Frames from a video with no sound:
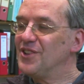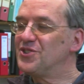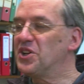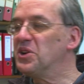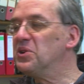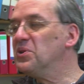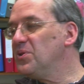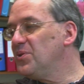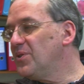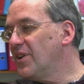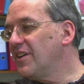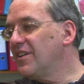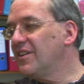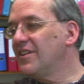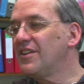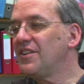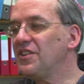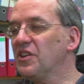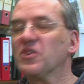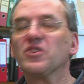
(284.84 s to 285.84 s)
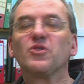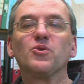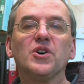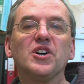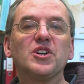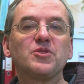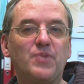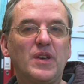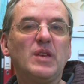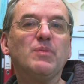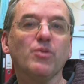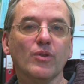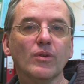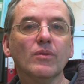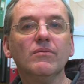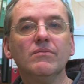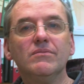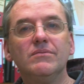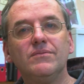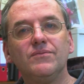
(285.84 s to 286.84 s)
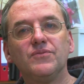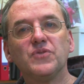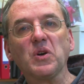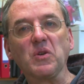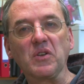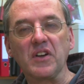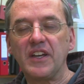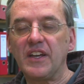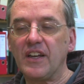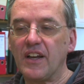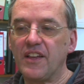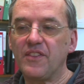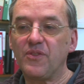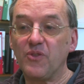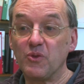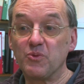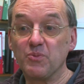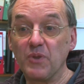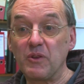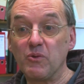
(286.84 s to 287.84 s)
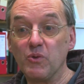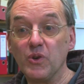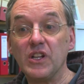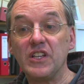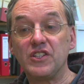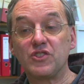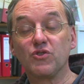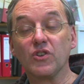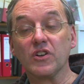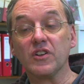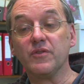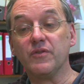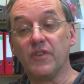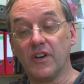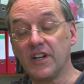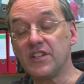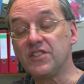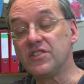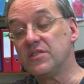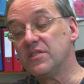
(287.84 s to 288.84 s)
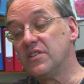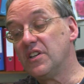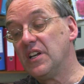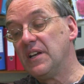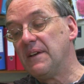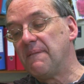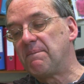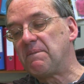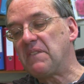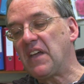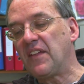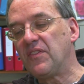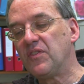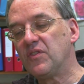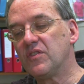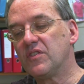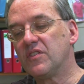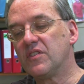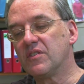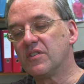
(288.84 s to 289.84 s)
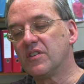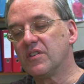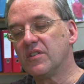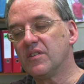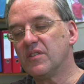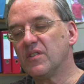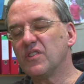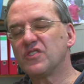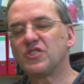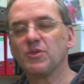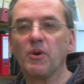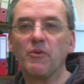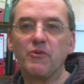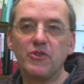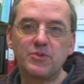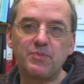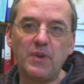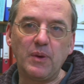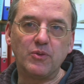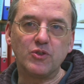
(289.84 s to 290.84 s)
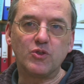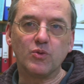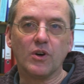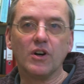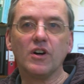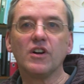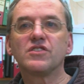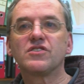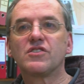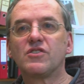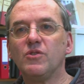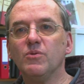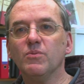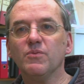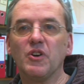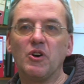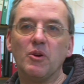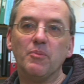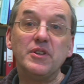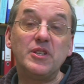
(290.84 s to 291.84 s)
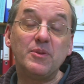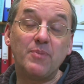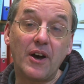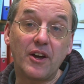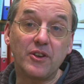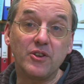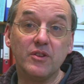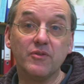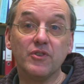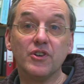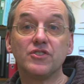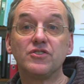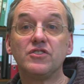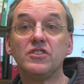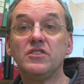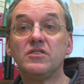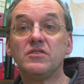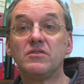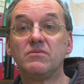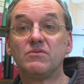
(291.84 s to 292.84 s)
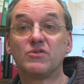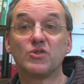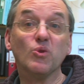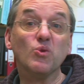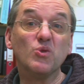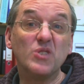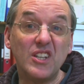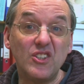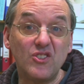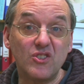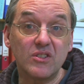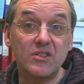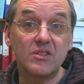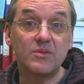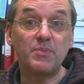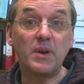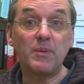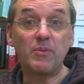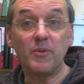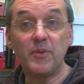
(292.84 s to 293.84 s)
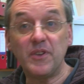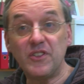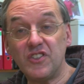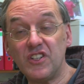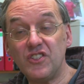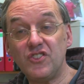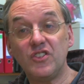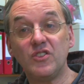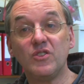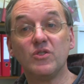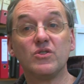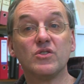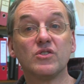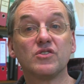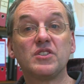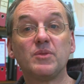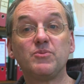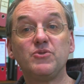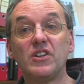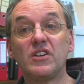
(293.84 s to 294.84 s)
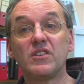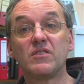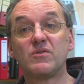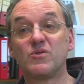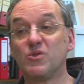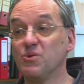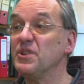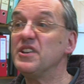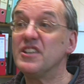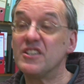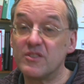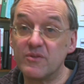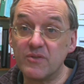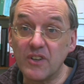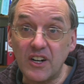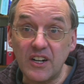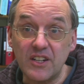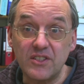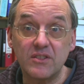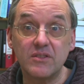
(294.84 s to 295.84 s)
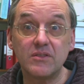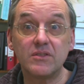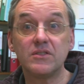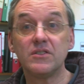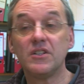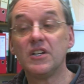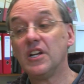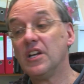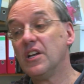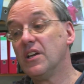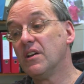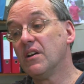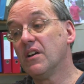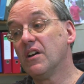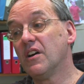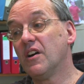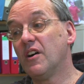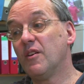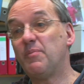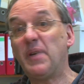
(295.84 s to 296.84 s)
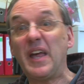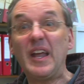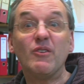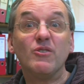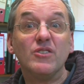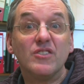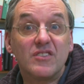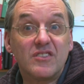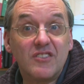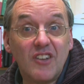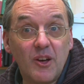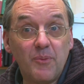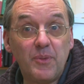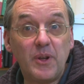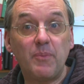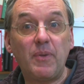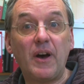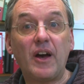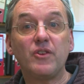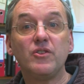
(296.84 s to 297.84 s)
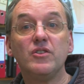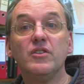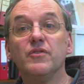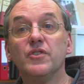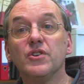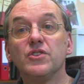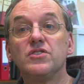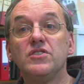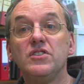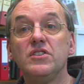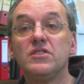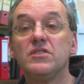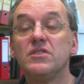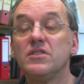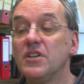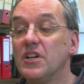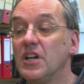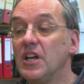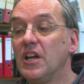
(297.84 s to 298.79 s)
So you've got to ask people. Okay, is my really strong advice. And there are some obvious people to ask who know a bit about universities, school teachers, people who've been teaching you your subject, careers advisors, parents know a bit about universities.